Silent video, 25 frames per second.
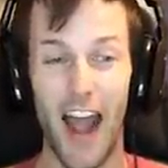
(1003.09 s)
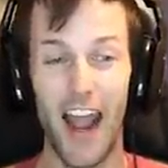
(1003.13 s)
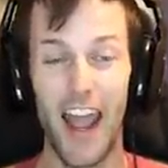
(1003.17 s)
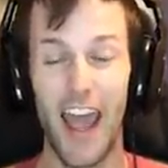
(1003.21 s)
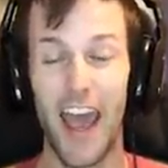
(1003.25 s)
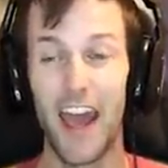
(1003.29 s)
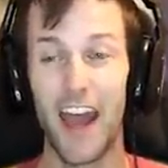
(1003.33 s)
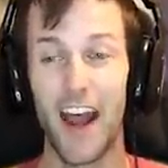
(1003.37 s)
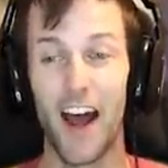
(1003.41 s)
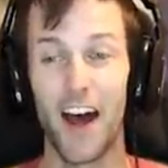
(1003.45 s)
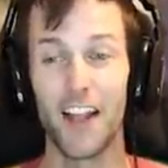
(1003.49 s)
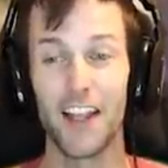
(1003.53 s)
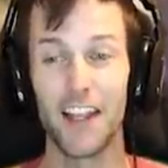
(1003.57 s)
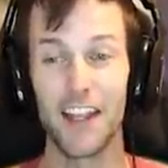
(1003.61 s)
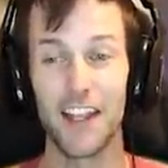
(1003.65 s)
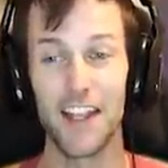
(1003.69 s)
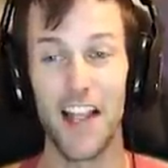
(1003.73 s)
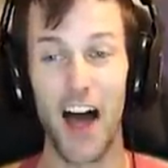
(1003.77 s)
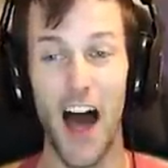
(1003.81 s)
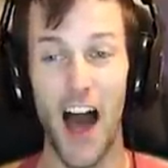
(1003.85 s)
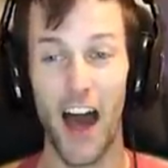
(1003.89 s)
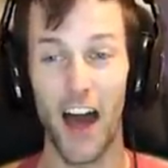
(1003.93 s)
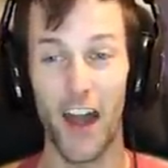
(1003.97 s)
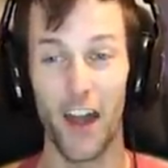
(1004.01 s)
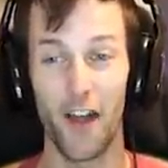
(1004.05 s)
I had a
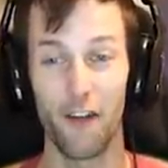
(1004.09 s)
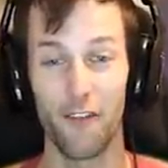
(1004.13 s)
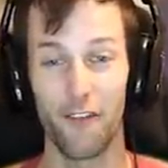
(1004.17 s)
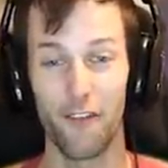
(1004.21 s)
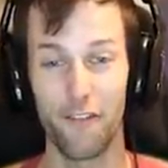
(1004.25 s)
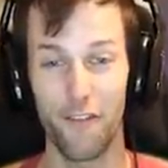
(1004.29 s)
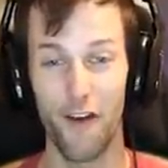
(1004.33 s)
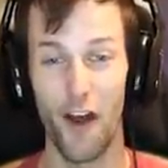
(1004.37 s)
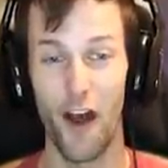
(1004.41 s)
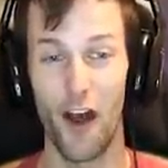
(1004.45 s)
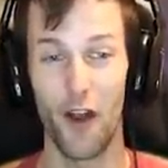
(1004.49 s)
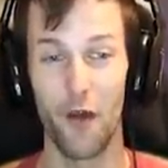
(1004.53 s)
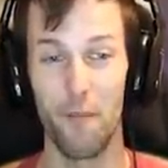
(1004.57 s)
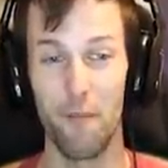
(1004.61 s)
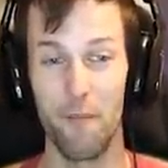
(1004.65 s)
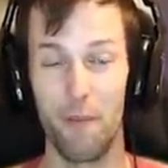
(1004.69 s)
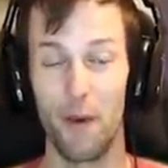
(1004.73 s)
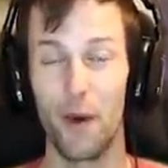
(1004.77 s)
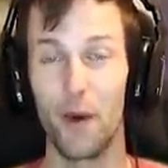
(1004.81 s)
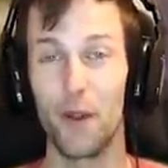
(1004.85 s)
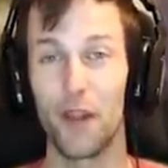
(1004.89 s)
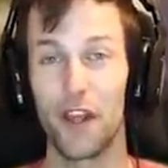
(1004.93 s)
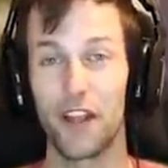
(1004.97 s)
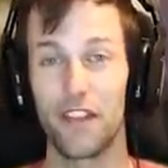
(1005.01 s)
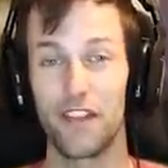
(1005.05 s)
lot of fun
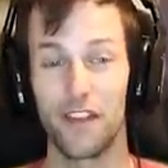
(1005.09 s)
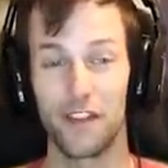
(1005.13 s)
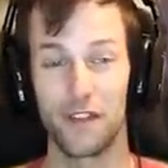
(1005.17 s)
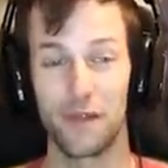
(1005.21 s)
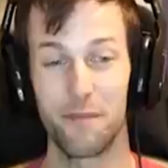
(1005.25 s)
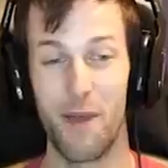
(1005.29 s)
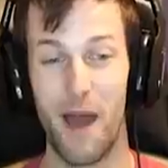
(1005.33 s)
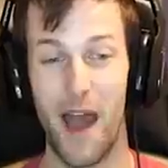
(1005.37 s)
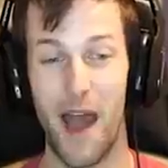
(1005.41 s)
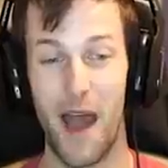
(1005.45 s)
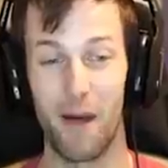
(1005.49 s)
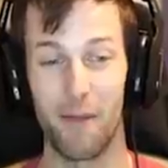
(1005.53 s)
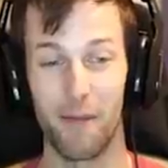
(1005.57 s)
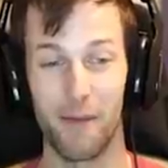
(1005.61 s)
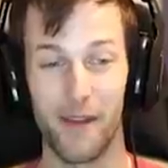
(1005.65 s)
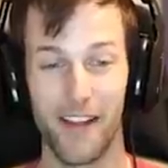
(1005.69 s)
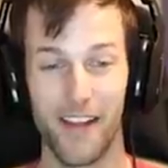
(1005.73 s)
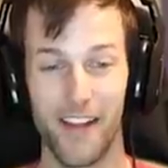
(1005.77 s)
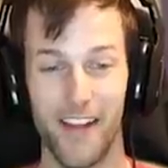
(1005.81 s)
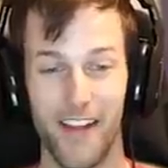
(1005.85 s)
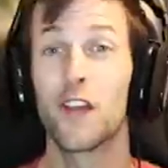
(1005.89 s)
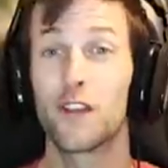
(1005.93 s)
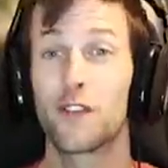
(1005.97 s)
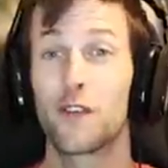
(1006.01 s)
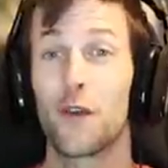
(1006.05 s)
building this map.
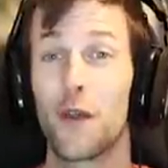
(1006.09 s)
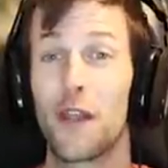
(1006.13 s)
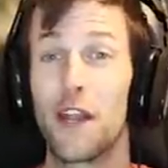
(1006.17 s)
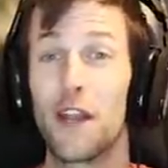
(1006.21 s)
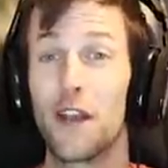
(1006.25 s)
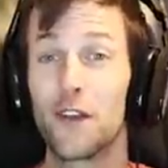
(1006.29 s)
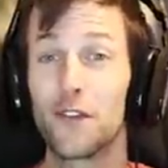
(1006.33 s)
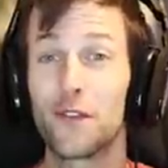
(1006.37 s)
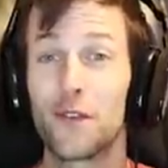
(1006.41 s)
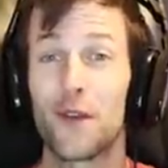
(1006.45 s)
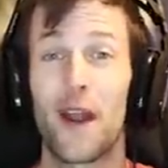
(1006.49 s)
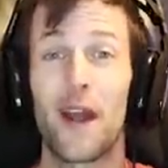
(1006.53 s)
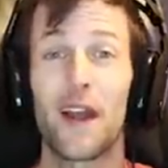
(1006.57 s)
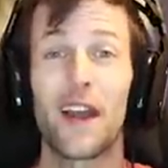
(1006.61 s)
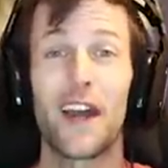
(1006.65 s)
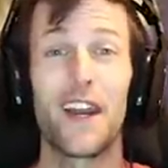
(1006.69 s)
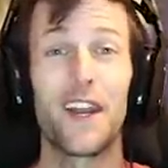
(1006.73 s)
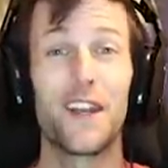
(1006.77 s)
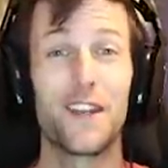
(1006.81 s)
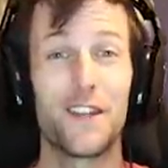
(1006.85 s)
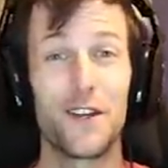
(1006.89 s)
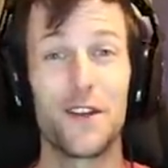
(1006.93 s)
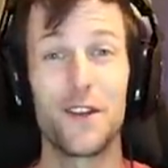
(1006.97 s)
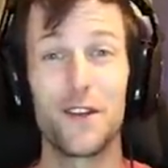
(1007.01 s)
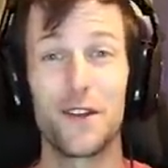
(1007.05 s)
So here's what I'm
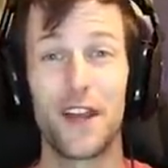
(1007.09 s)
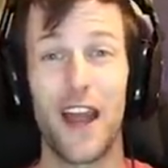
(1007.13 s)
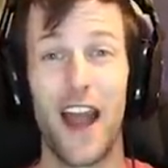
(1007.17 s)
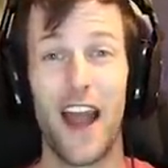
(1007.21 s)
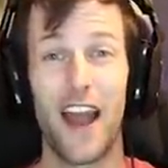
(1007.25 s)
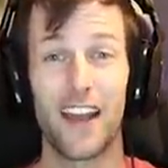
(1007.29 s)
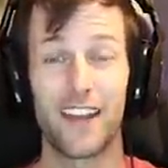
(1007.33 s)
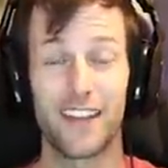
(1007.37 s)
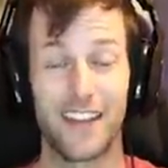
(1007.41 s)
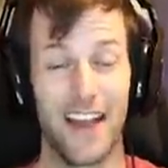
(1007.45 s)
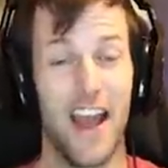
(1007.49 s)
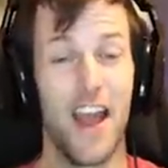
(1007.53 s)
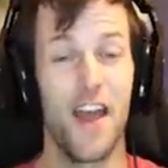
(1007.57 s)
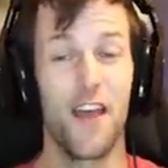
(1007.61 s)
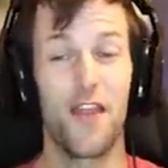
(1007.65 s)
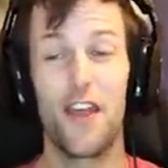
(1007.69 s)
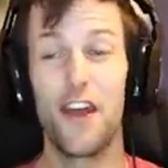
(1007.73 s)
gonna do, you guys.